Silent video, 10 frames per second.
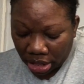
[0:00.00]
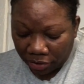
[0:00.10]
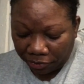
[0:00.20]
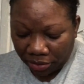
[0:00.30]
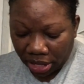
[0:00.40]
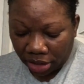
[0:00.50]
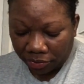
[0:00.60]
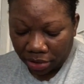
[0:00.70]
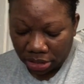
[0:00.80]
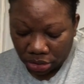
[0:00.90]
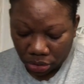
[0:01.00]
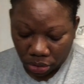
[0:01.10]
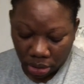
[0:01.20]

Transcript: the flavor to